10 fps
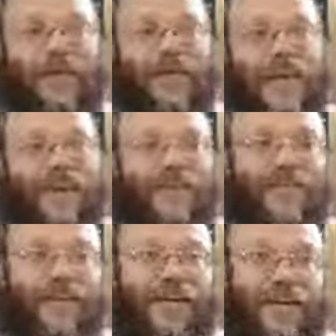a cake
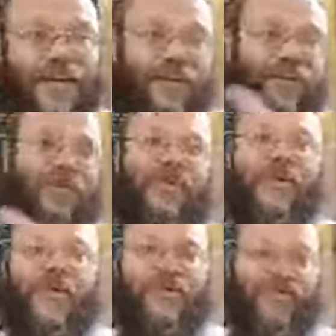with the
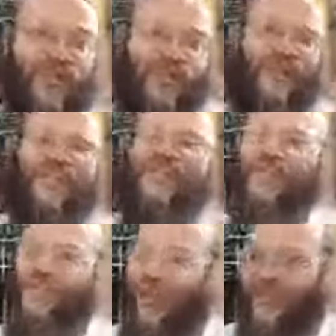coffee, and that's
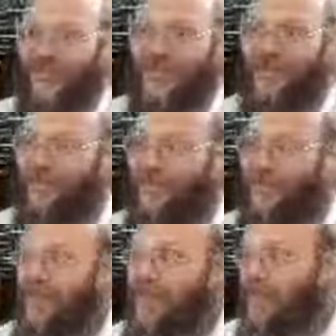their breakfast.
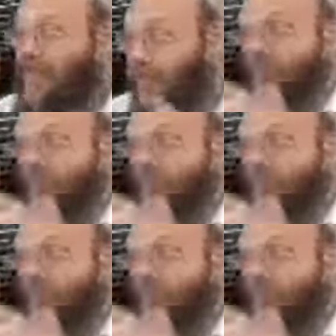So you